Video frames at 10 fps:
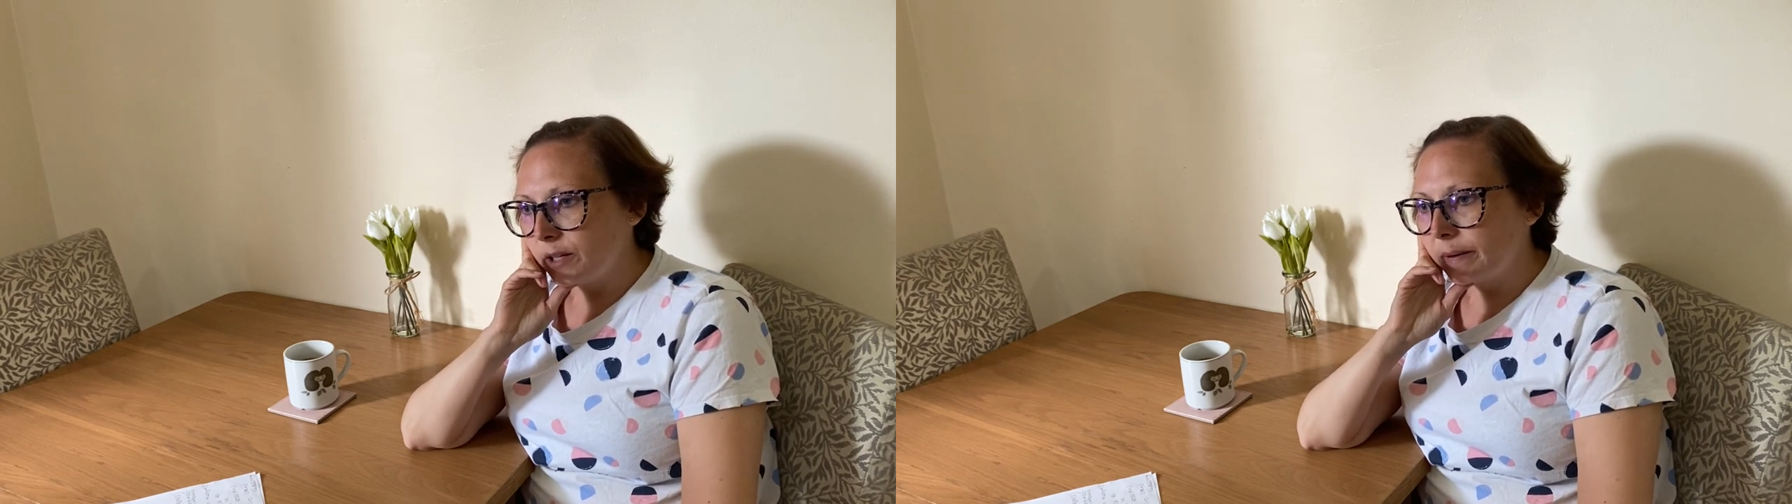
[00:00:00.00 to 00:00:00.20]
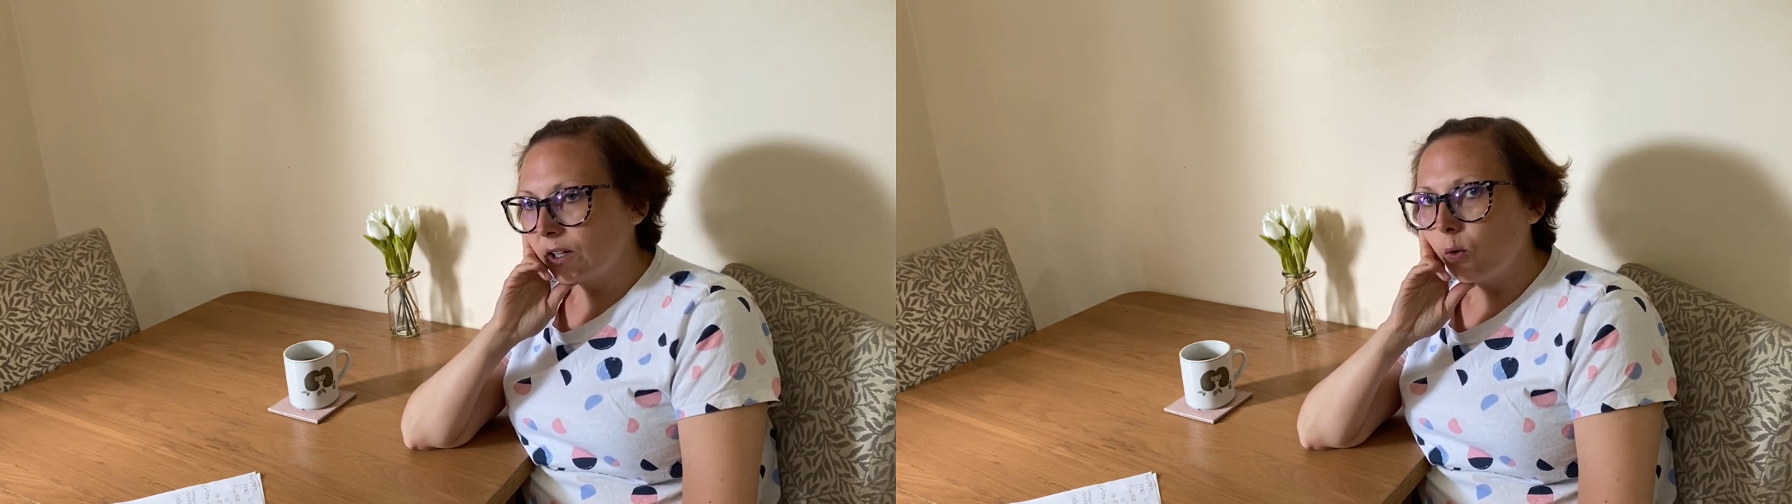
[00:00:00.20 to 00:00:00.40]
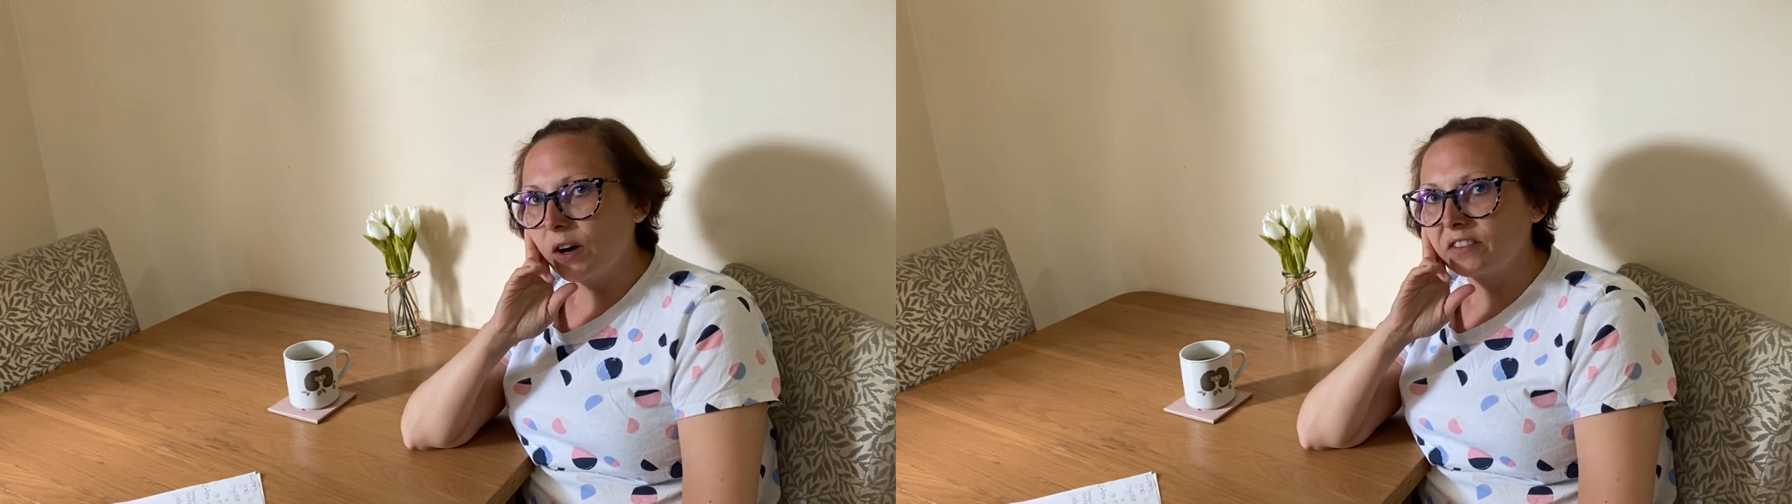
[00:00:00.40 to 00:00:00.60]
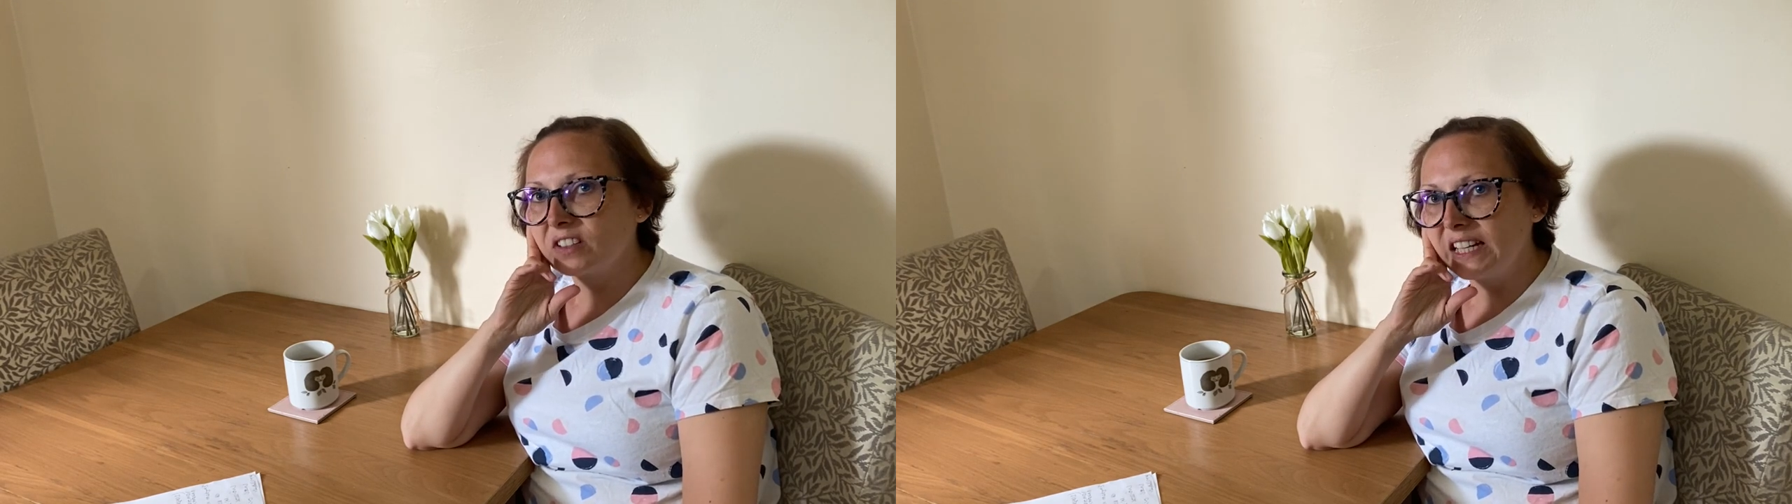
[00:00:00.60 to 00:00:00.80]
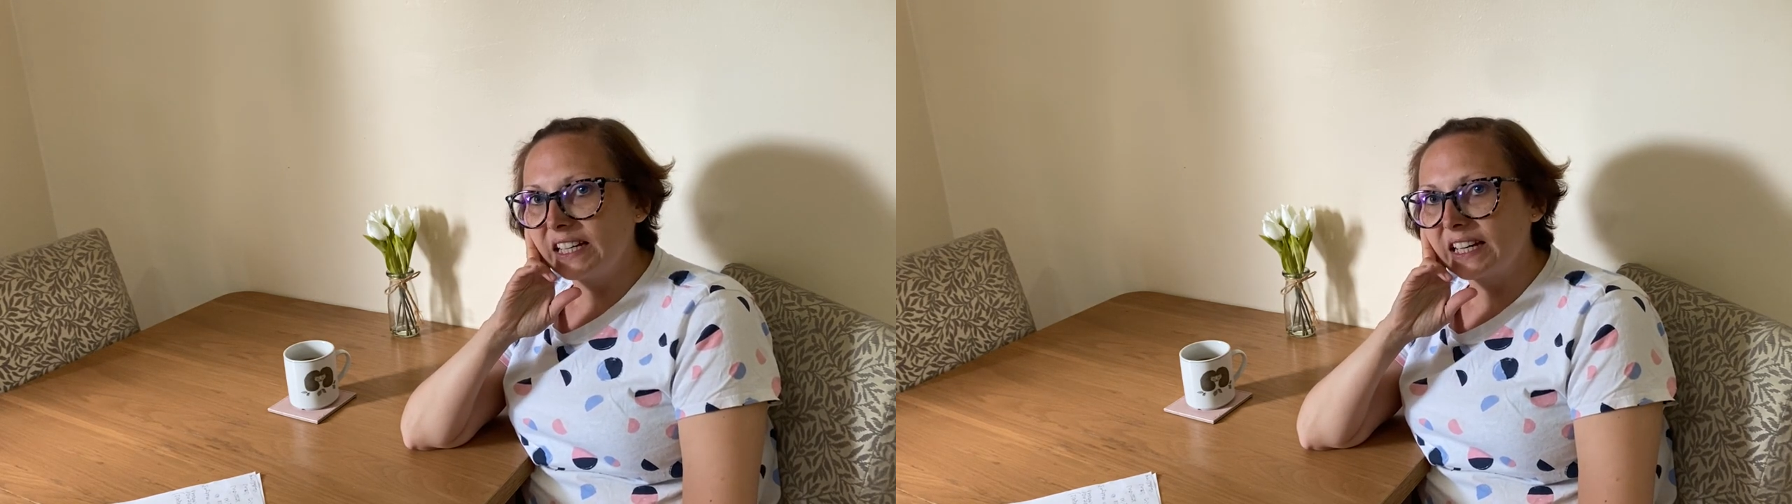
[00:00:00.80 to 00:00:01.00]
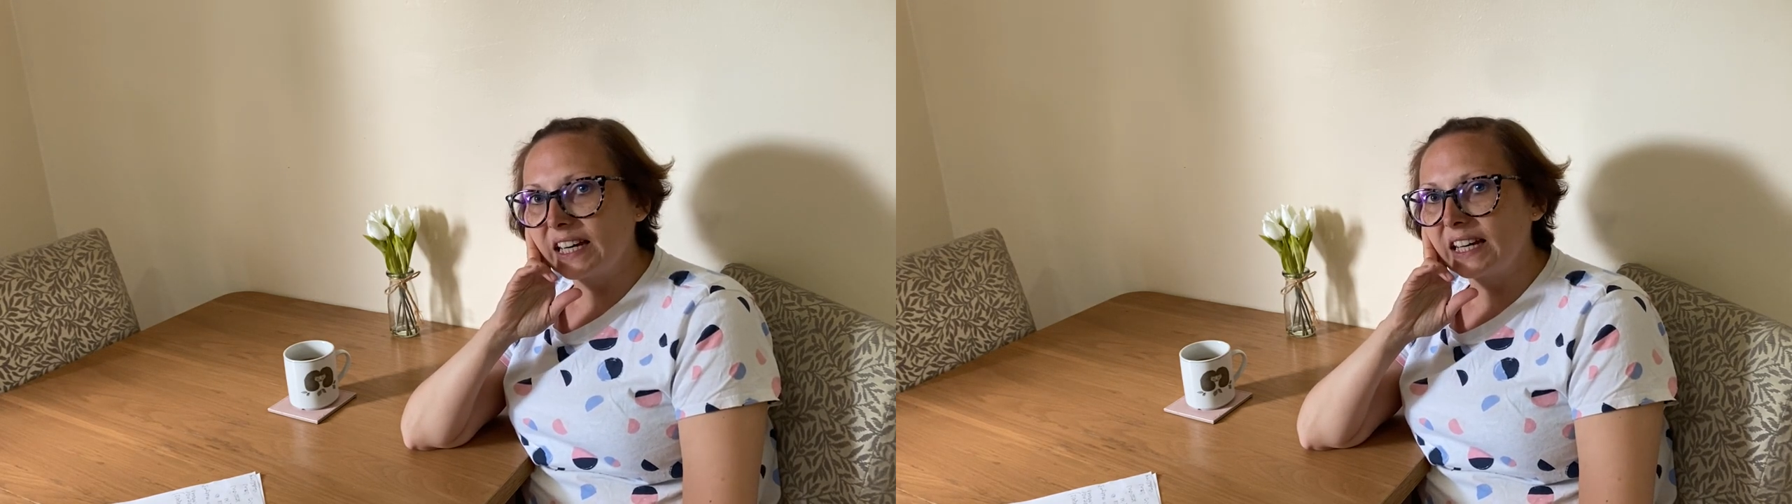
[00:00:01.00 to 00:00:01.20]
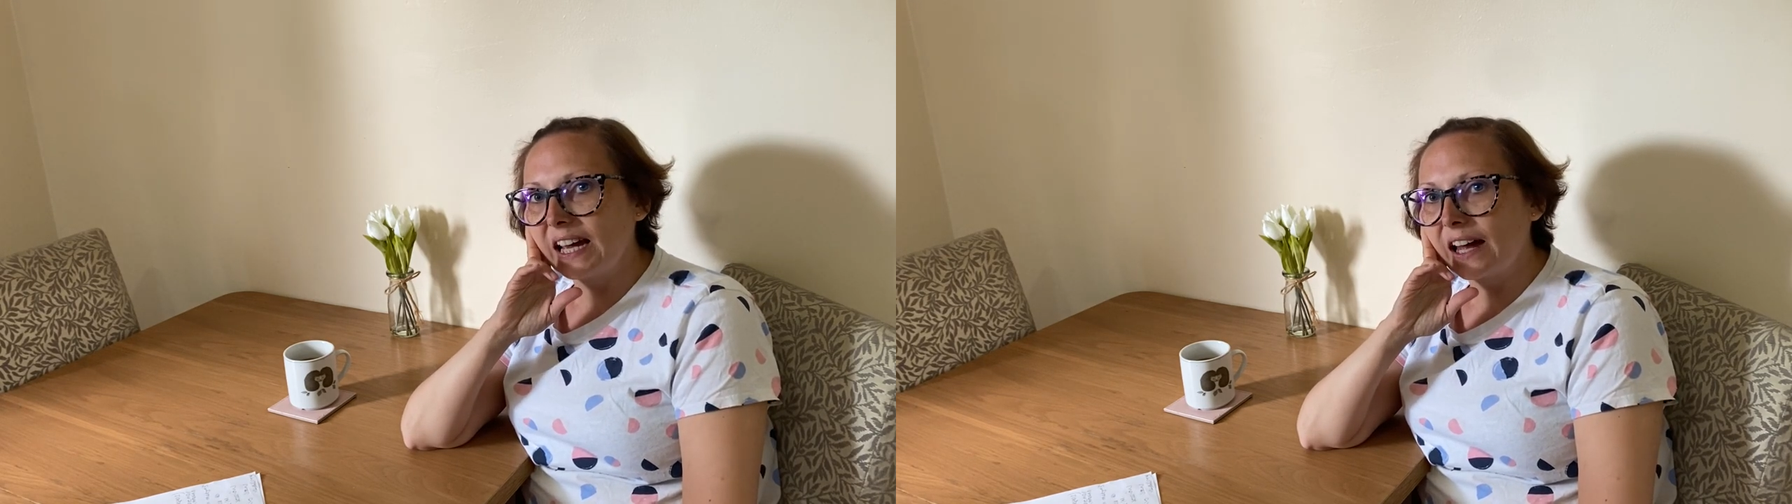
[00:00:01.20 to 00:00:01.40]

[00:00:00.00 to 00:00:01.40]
been quite sneaky